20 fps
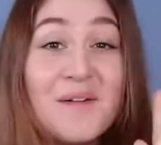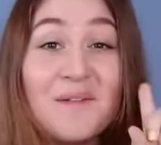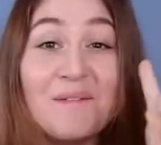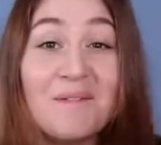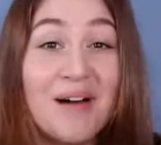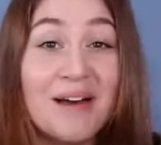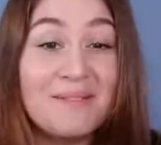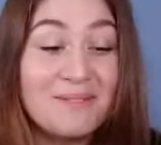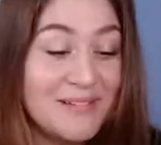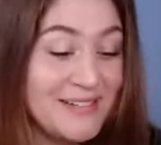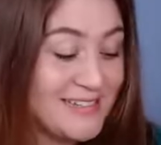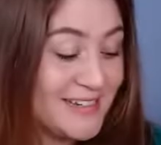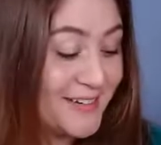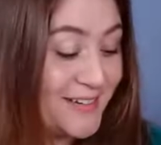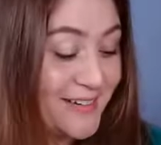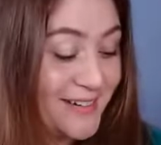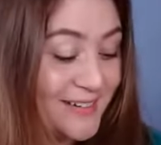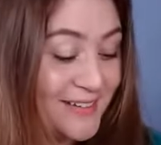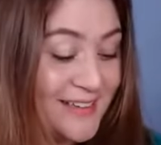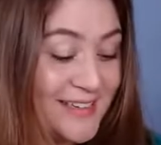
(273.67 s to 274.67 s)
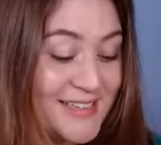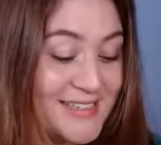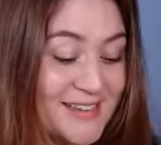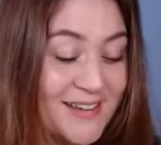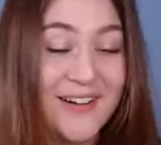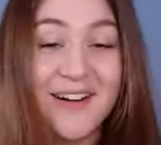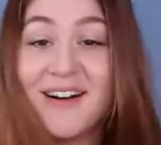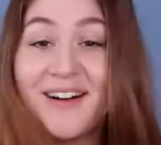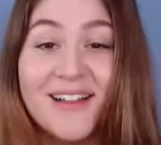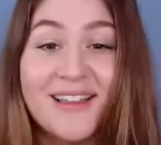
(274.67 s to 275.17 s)
One material is
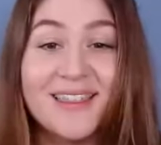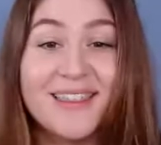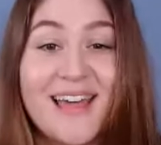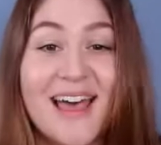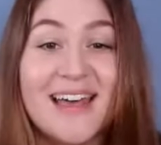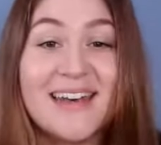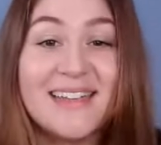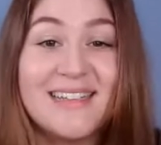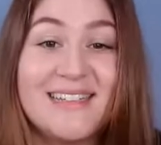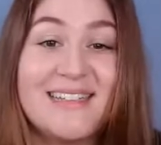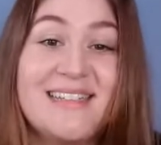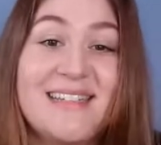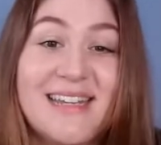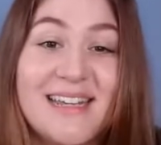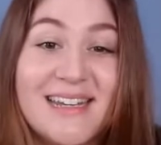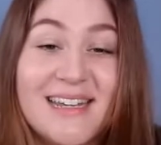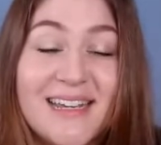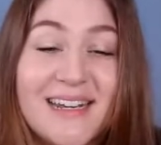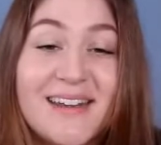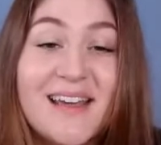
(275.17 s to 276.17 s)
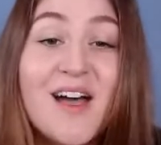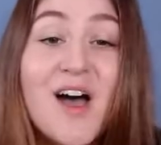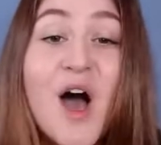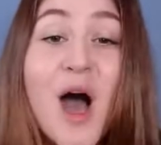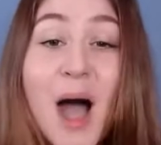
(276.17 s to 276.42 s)
all that is needed.